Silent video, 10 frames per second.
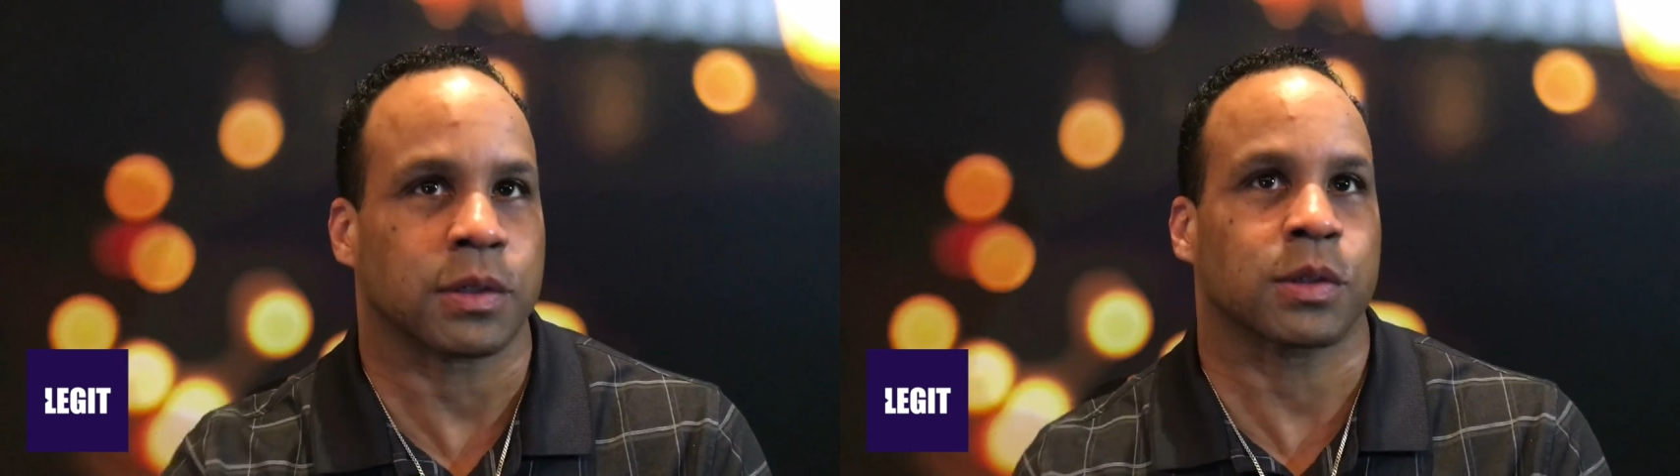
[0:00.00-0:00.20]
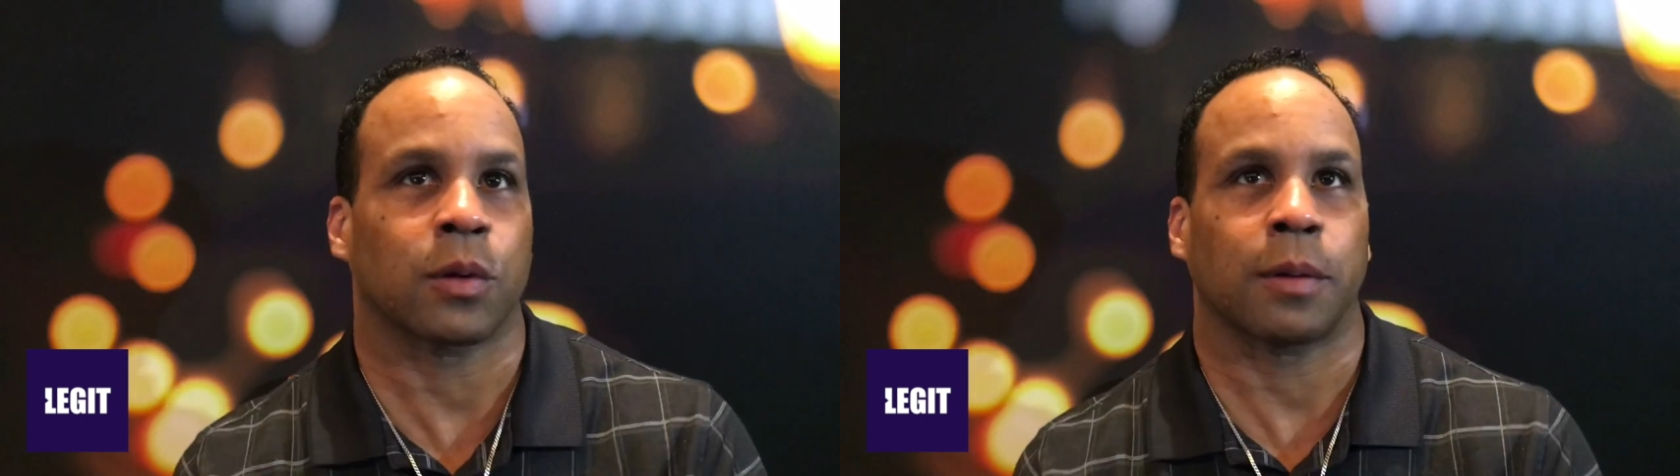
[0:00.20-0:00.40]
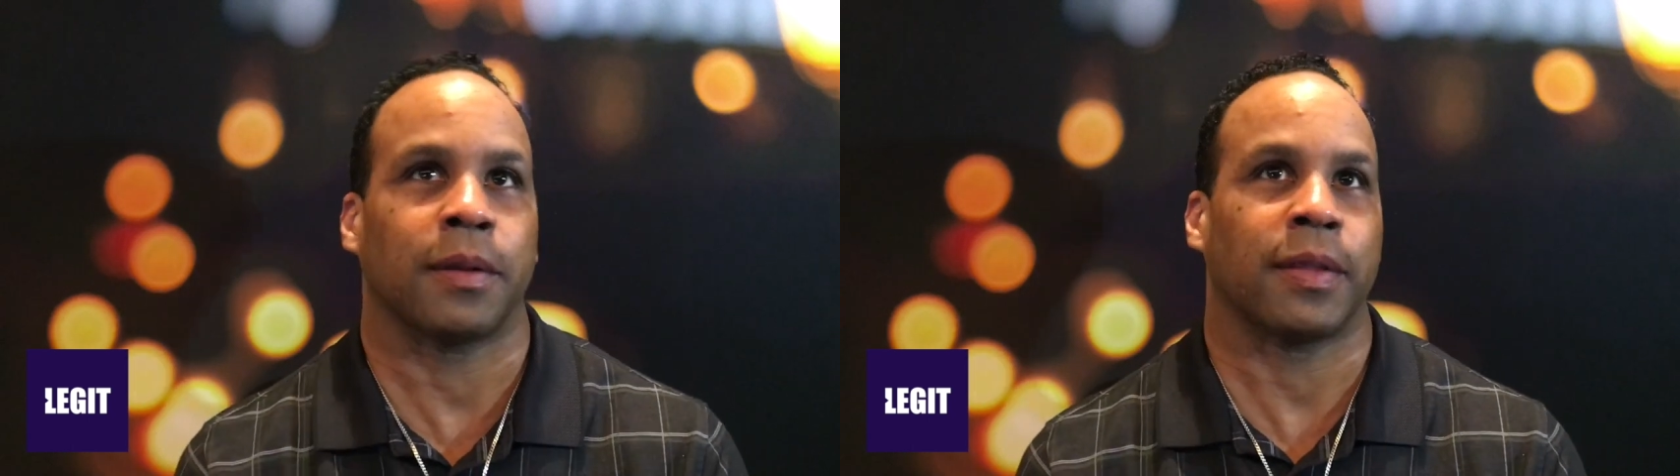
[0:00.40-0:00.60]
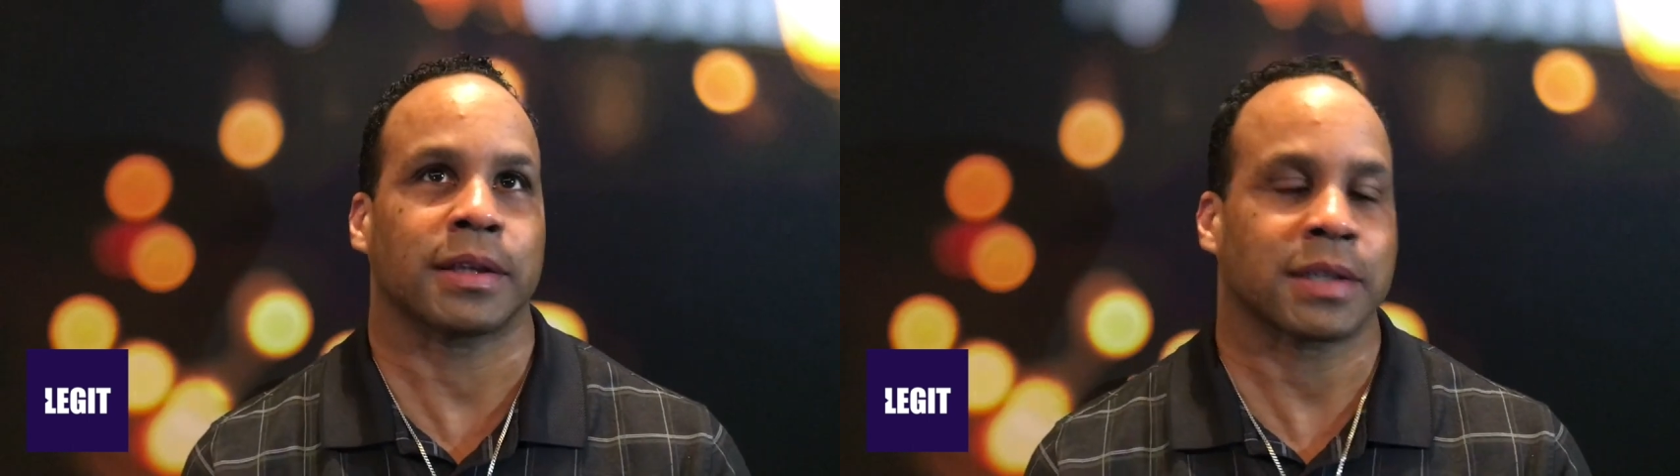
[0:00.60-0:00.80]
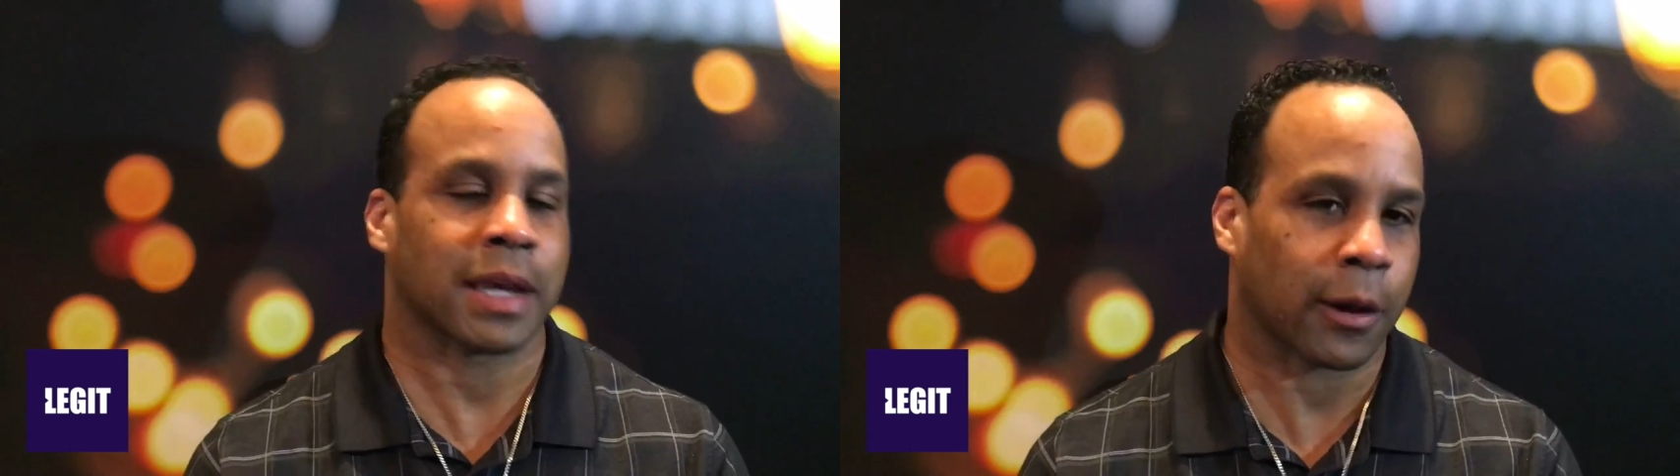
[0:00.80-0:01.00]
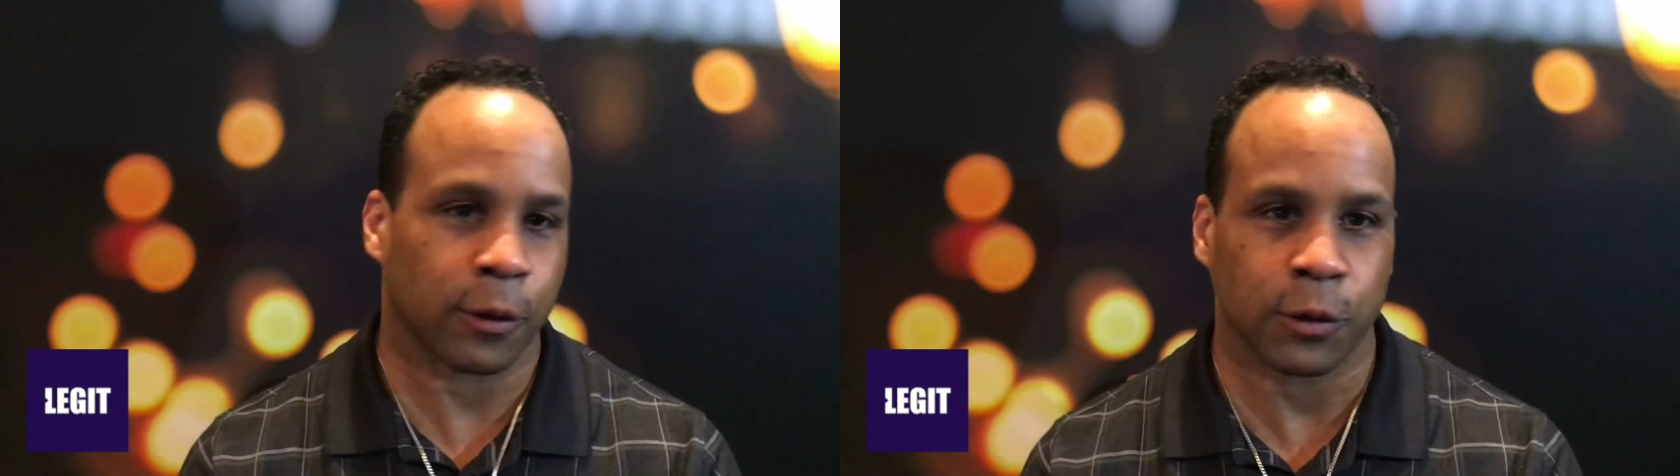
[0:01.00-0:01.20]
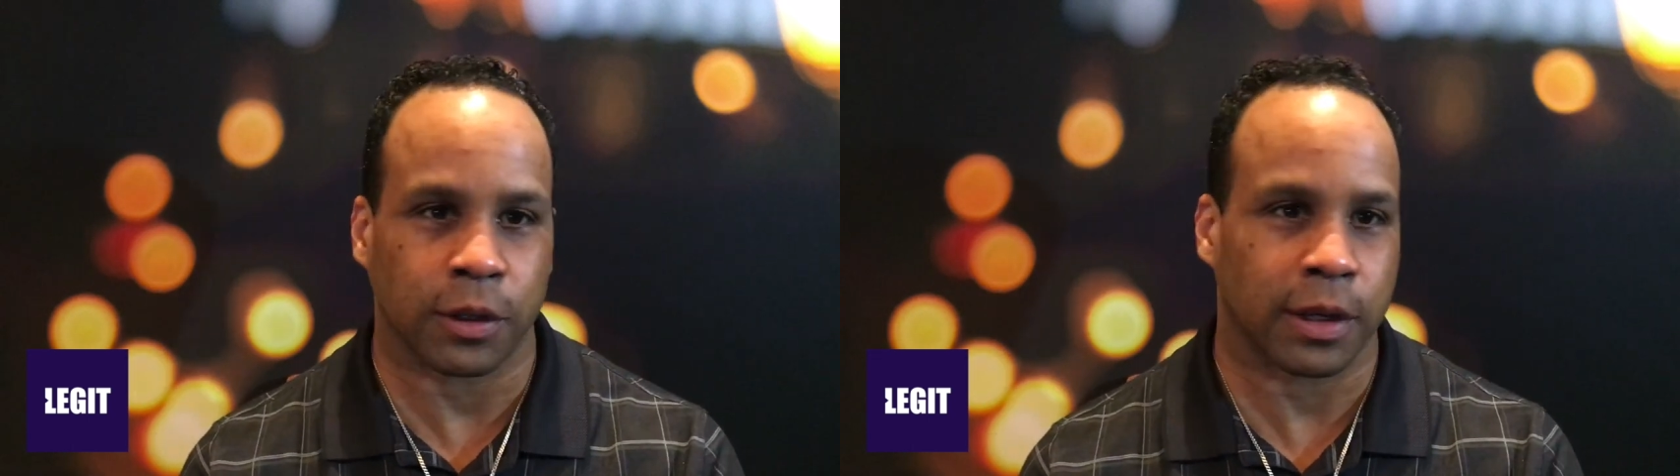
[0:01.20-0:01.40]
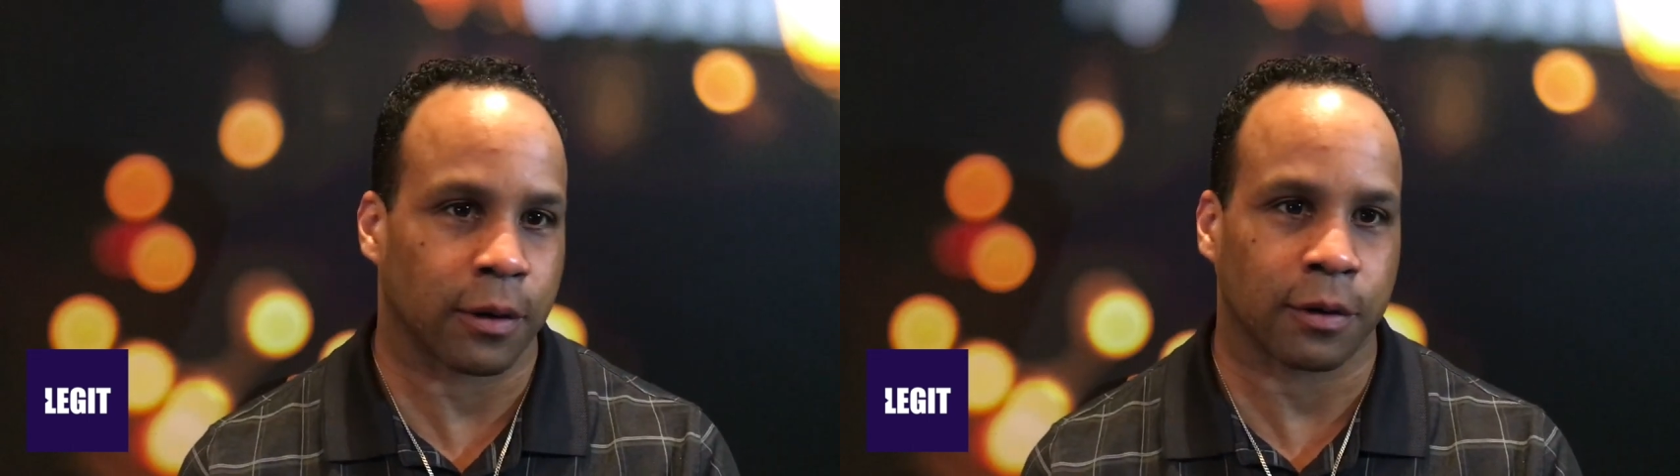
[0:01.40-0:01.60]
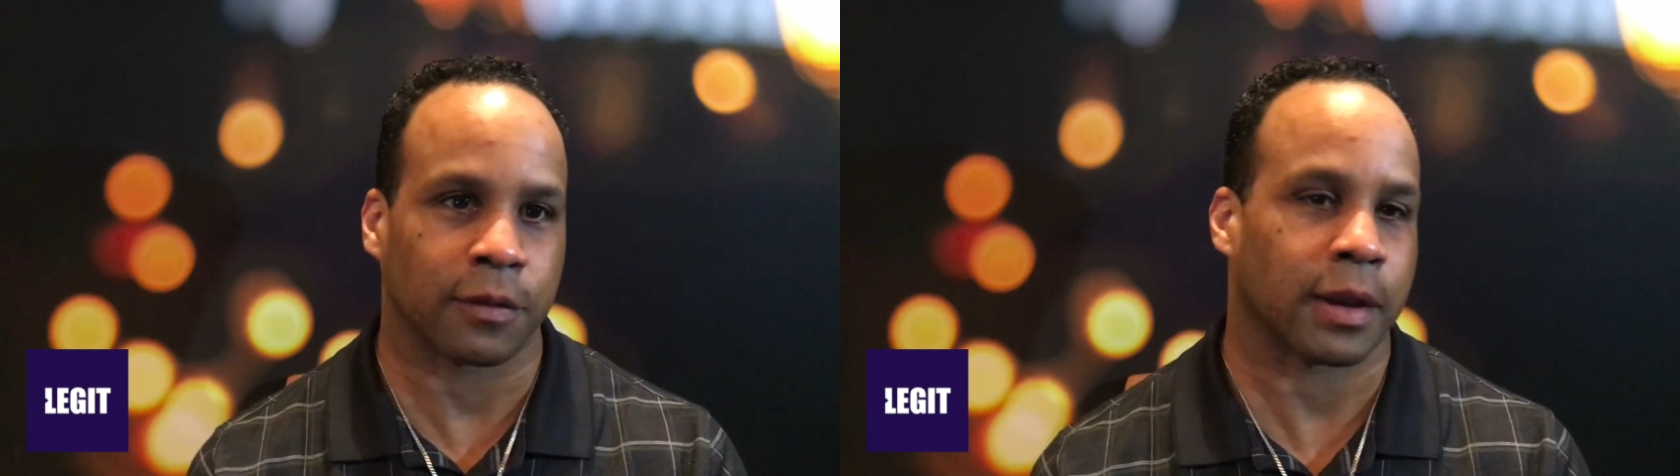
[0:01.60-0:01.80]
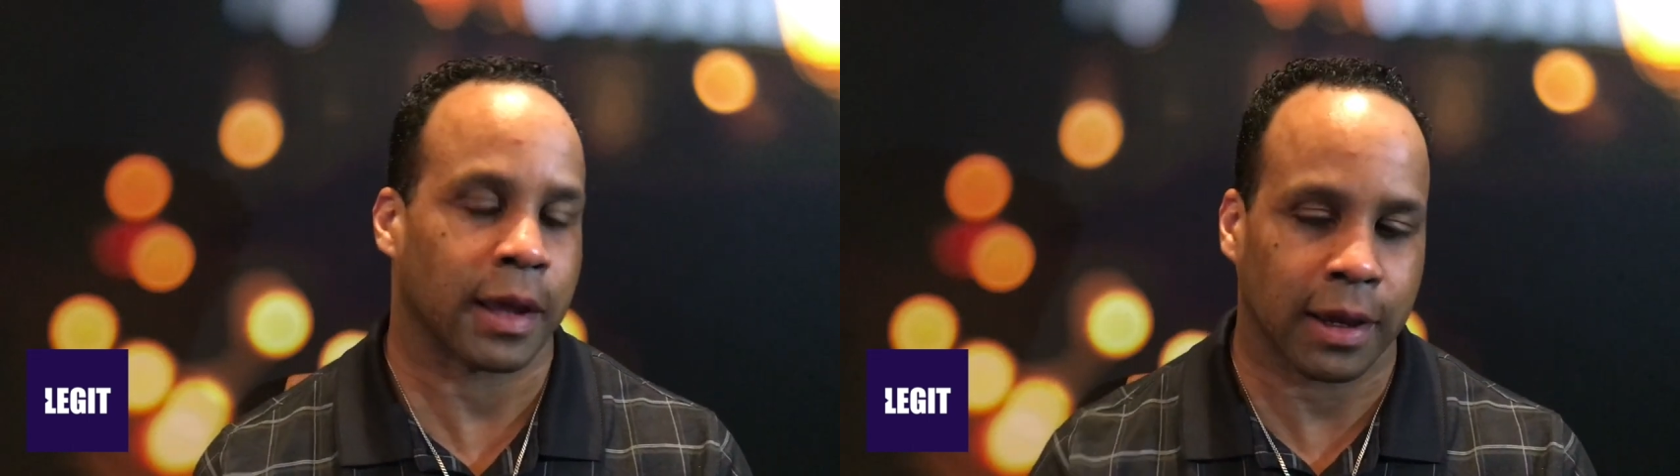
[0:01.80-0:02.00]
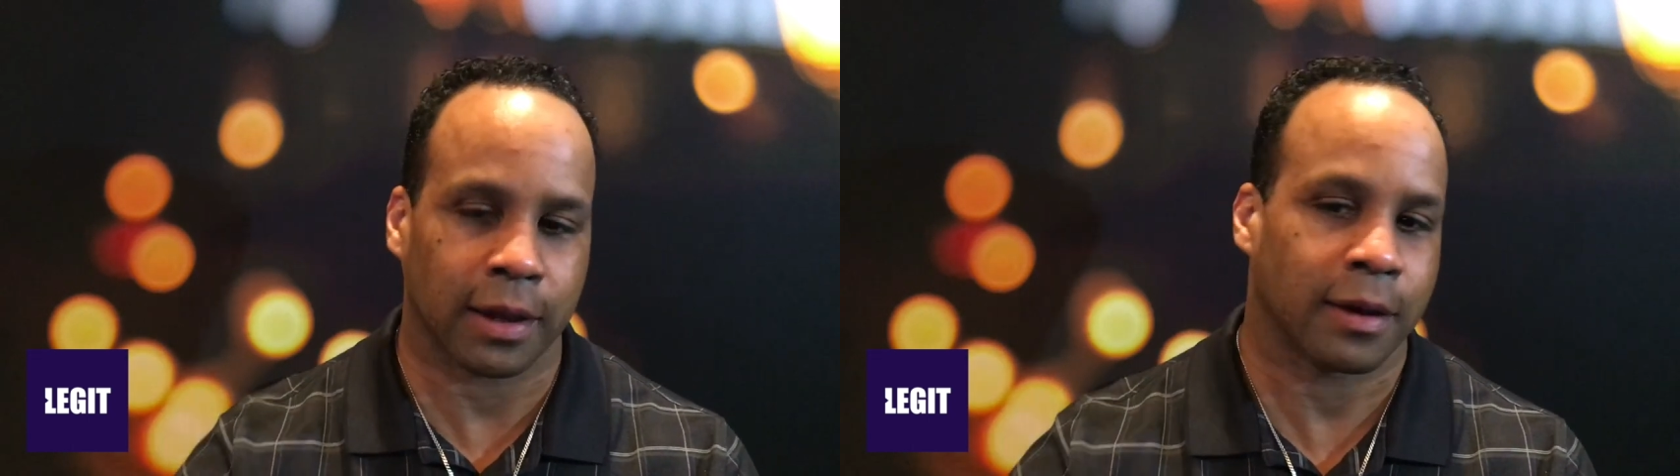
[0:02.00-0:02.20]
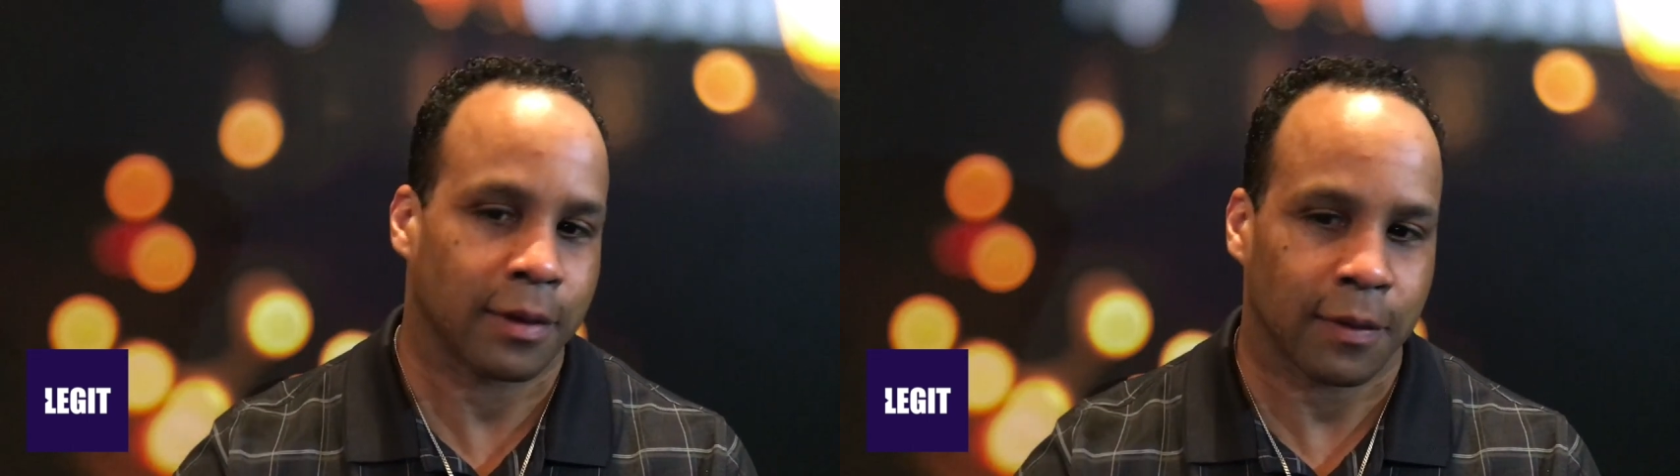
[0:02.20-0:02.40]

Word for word: So, I mean, that's counter to the narrative that, hey,